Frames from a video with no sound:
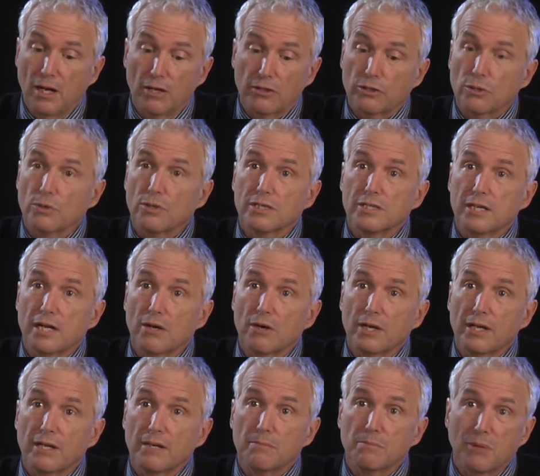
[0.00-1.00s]

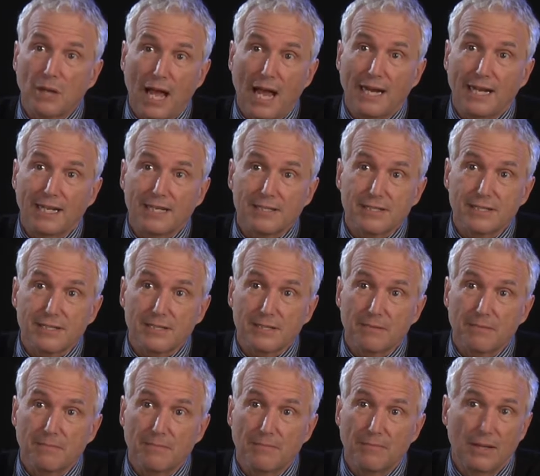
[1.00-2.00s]
authoritarian planning
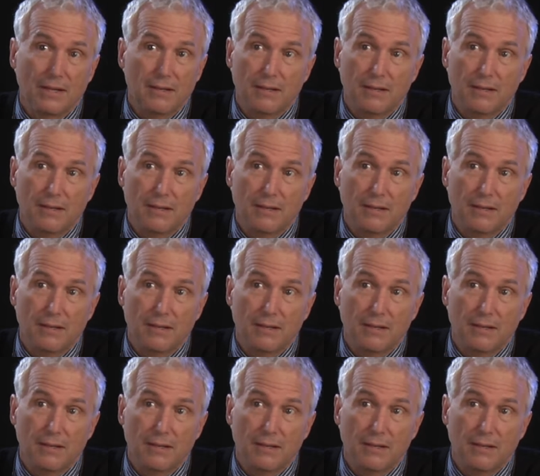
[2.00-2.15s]
system.